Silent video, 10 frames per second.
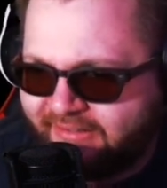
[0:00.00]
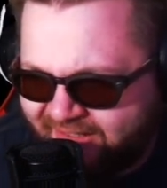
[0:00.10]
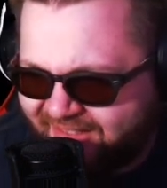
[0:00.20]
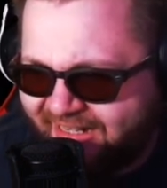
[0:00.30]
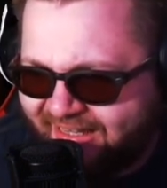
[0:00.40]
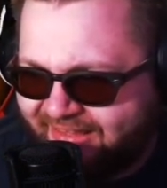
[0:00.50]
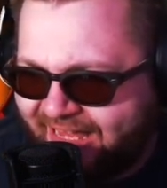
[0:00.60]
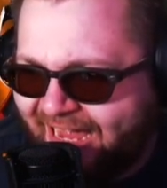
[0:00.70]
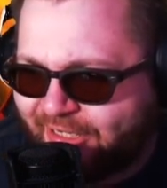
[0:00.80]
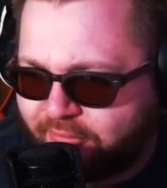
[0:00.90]
Is this like
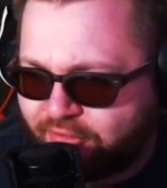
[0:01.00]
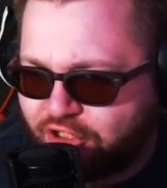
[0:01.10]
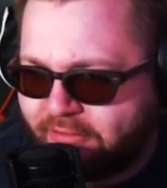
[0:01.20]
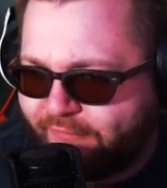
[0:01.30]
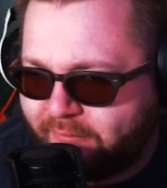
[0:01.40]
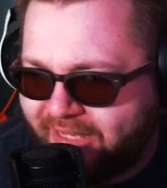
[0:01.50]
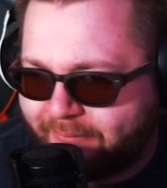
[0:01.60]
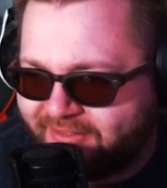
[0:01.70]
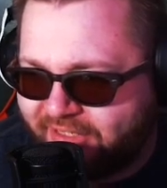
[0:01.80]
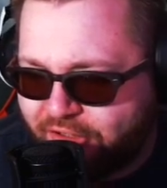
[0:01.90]
the actual Shuri from the
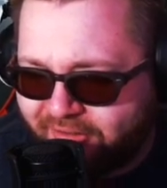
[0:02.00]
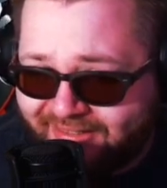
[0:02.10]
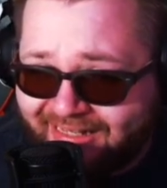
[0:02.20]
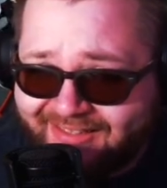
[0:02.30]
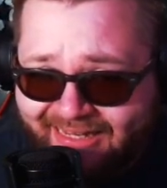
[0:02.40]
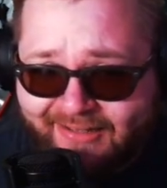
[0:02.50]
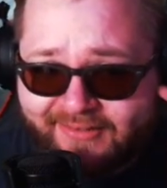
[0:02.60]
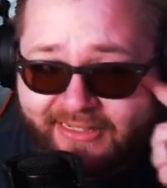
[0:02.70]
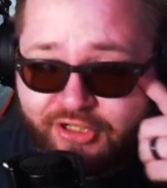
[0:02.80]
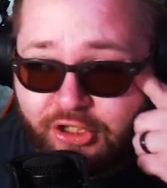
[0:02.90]
MCU? Because that
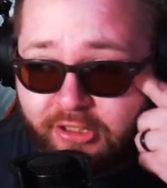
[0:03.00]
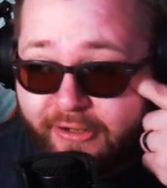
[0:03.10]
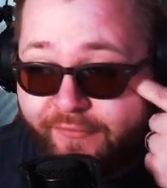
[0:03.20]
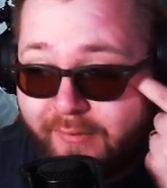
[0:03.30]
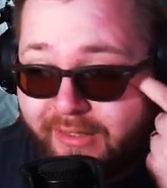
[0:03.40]
sounds like Shuri